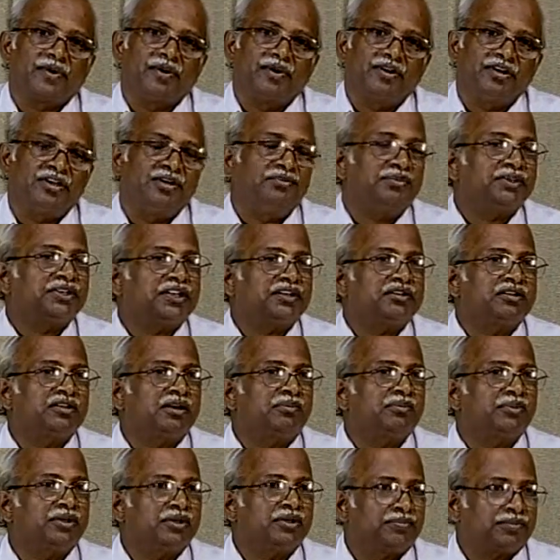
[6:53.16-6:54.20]
limited
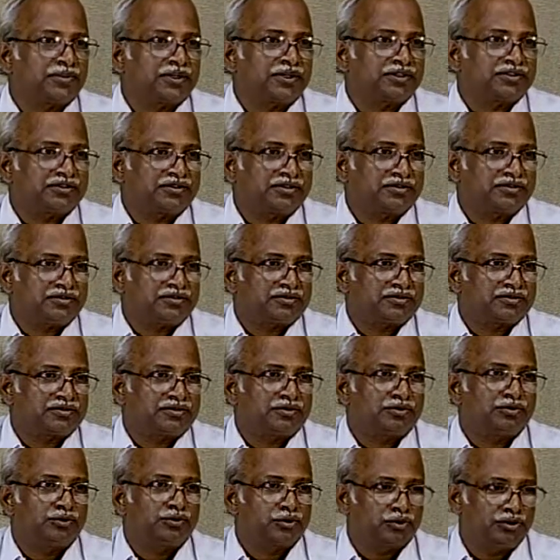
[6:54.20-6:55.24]
number of productions
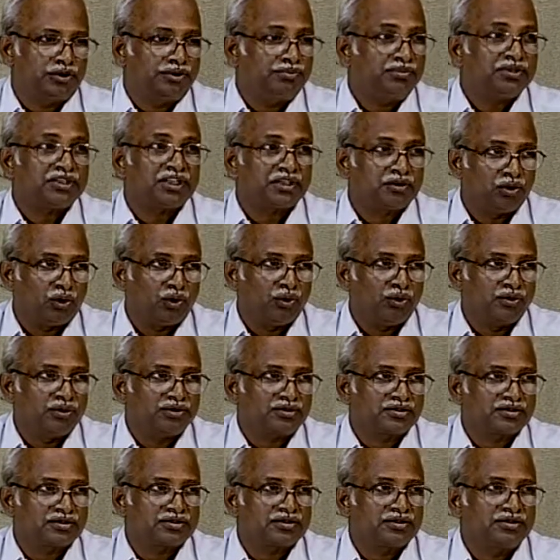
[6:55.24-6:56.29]
through limited
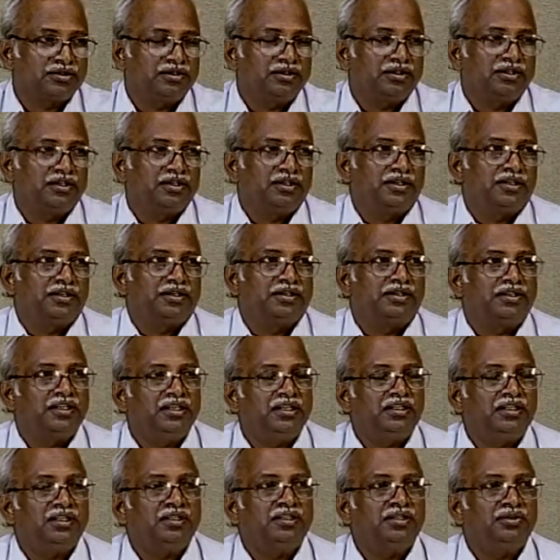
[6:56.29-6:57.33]
holes
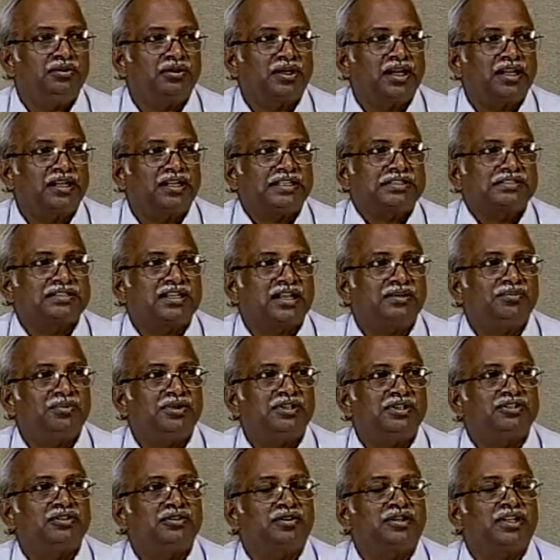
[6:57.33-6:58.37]
till you can
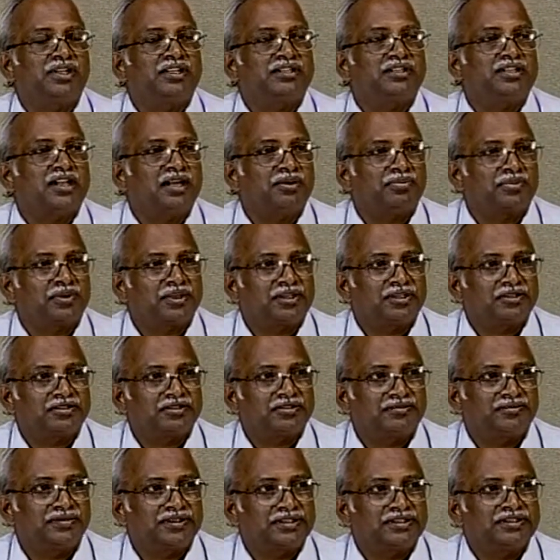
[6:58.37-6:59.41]
establish your entire production
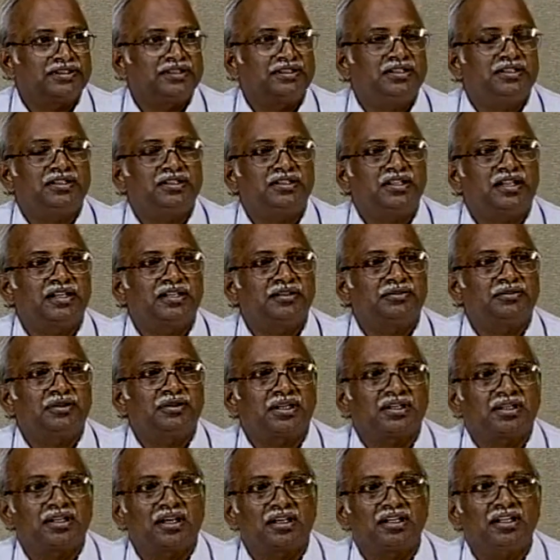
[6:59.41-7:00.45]
facility, that you
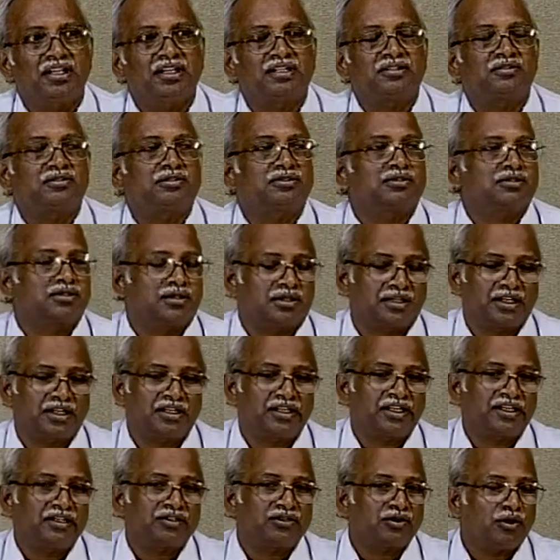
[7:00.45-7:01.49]
can
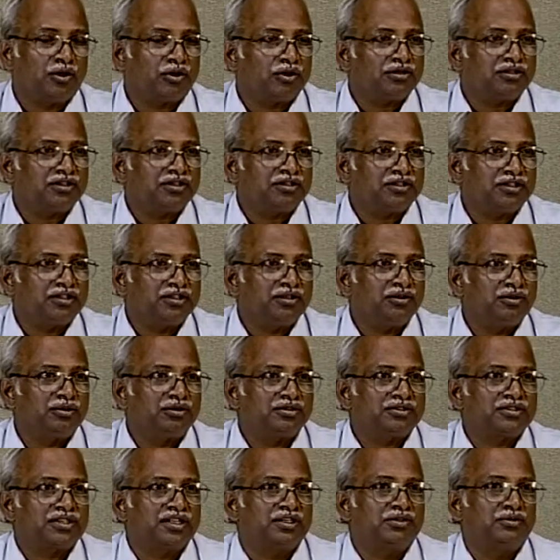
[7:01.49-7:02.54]
connect all the drill
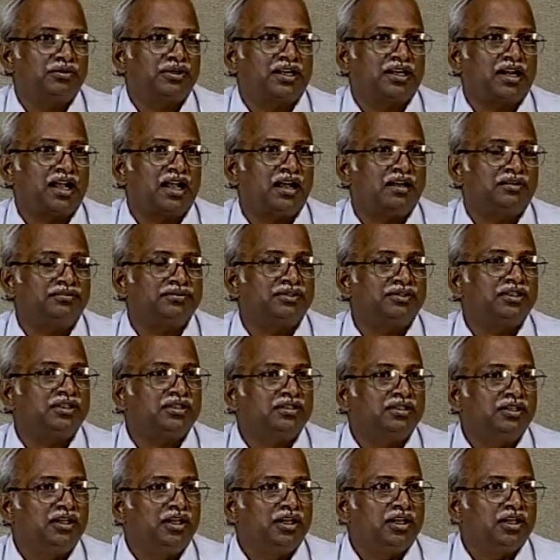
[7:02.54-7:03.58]
holes and you can have the
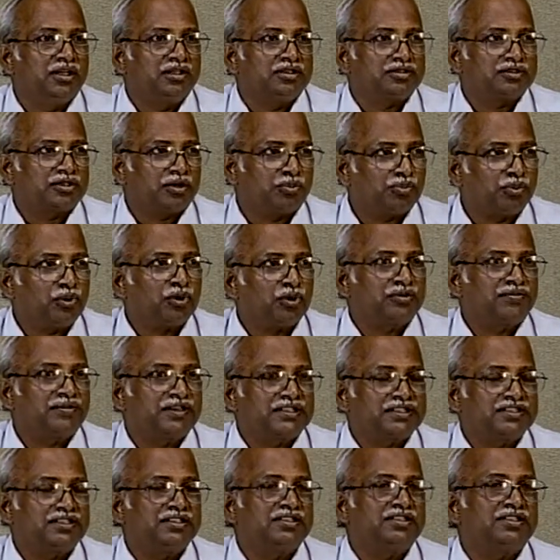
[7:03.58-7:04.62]
support
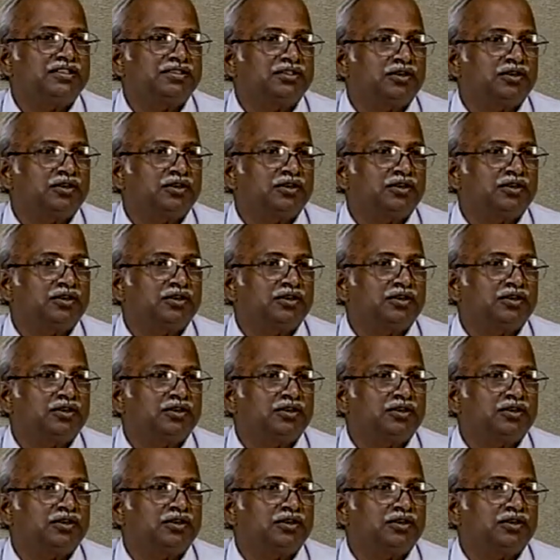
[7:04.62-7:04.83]
facilities